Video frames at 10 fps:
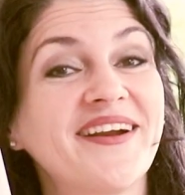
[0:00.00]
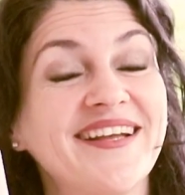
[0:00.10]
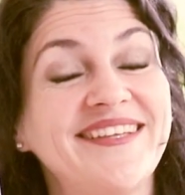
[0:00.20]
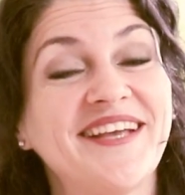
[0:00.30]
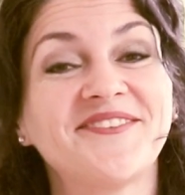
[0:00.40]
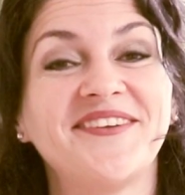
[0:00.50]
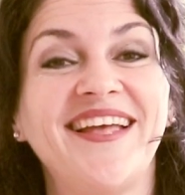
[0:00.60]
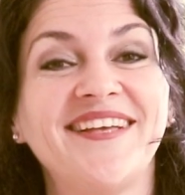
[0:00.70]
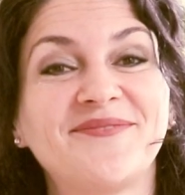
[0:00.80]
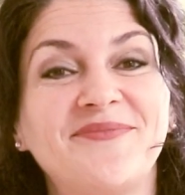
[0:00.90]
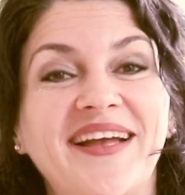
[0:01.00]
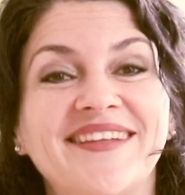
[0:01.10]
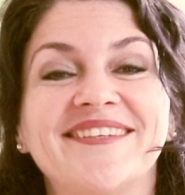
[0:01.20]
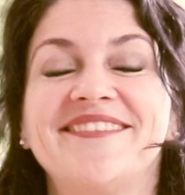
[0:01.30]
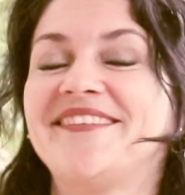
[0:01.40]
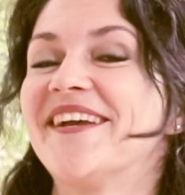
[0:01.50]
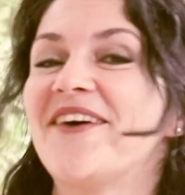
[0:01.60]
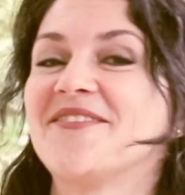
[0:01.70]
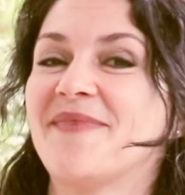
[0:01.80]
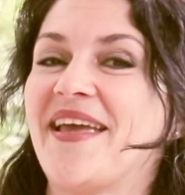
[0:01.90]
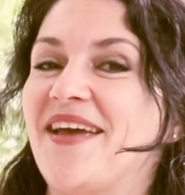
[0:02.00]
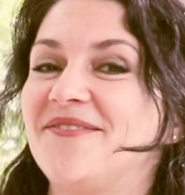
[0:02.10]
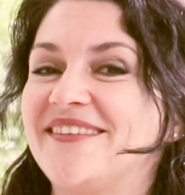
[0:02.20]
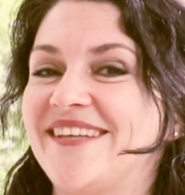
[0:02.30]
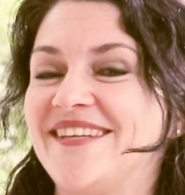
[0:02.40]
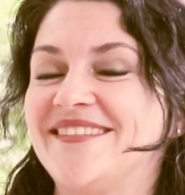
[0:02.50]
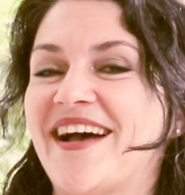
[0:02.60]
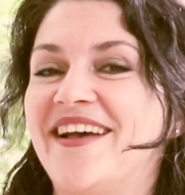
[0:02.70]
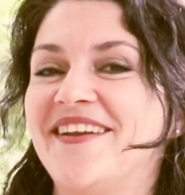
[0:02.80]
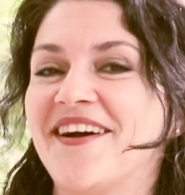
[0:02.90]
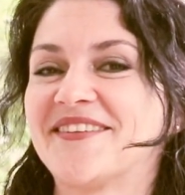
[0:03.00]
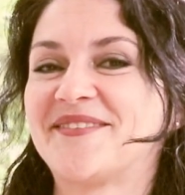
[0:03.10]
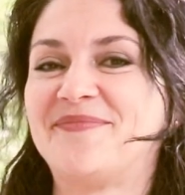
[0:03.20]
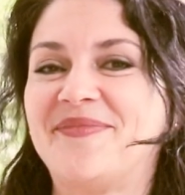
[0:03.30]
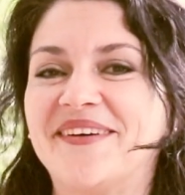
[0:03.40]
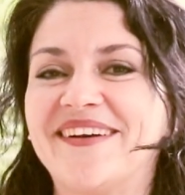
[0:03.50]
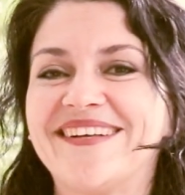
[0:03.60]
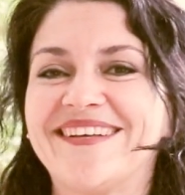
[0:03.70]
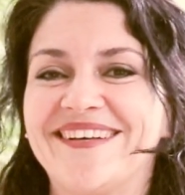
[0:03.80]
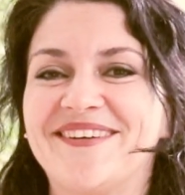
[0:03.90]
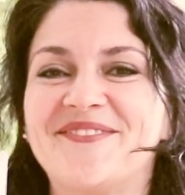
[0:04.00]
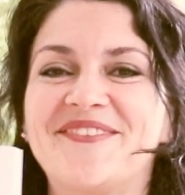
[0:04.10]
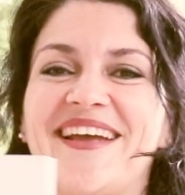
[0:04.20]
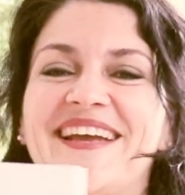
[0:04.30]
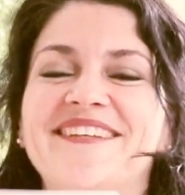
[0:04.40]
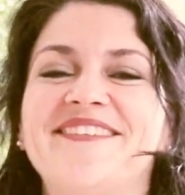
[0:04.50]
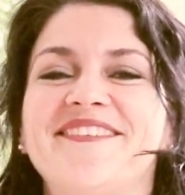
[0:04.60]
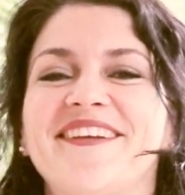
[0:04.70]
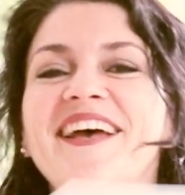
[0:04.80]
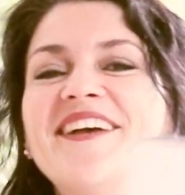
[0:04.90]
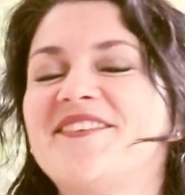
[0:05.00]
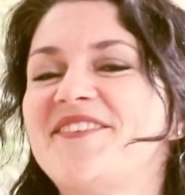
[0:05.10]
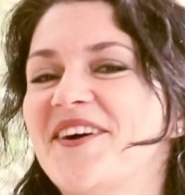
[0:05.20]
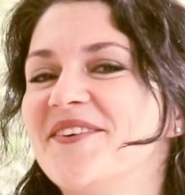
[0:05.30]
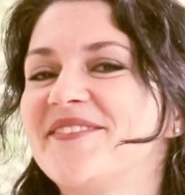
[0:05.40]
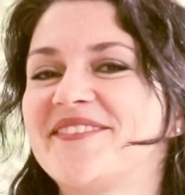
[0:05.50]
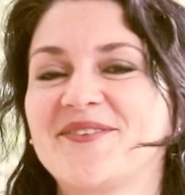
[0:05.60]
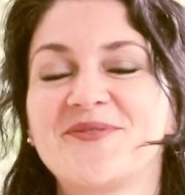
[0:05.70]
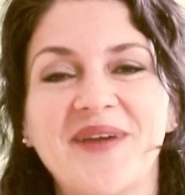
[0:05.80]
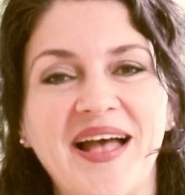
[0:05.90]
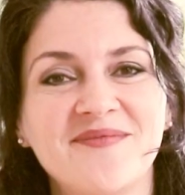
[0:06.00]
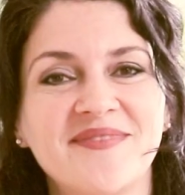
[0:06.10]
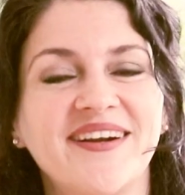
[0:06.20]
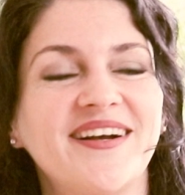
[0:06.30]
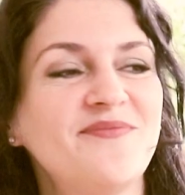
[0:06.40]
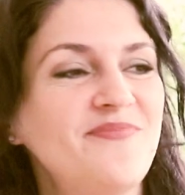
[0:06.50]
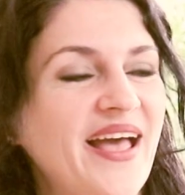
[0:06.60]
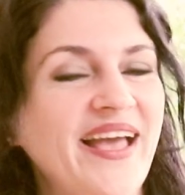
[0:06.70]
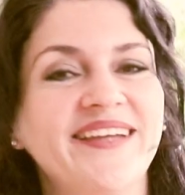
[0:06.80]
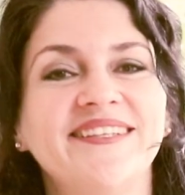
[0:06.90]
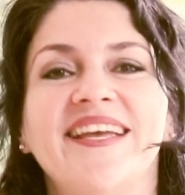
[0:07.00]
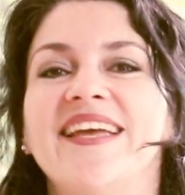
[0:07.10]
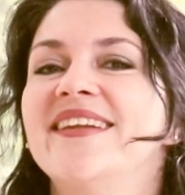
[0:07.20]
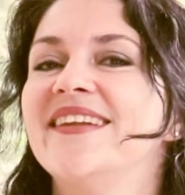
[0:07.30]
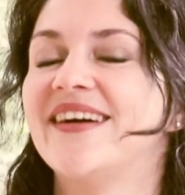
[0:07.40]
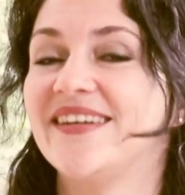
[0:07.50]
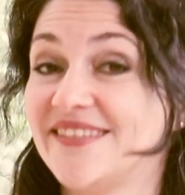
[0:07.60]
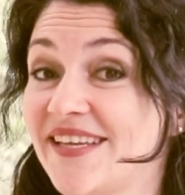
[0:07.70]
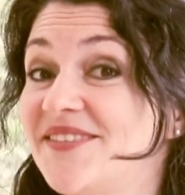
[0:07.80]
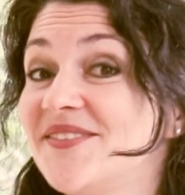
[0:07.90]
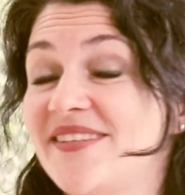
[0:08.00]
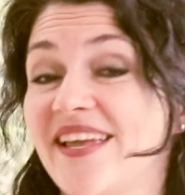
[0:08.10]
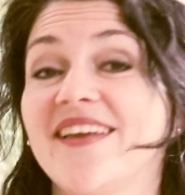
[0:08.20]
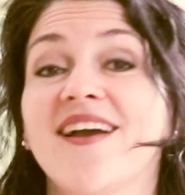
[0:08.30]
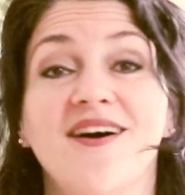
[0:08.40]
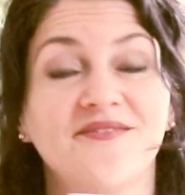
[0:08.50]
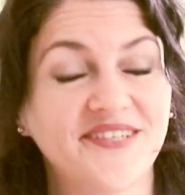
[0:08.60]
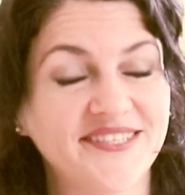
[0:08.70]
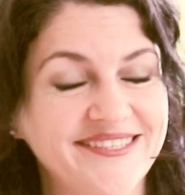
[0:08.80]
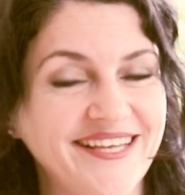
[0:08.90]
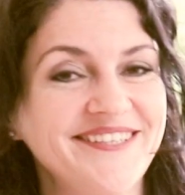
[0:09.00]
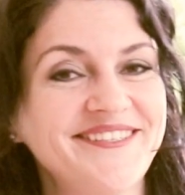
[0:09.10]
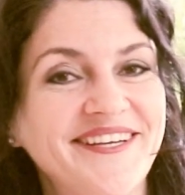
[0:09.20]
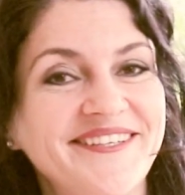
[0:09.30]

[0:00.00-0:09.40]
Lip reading: contextualized practice, check out my Everyday Dialogues book, which shows grammar applied in day-to-day conversations.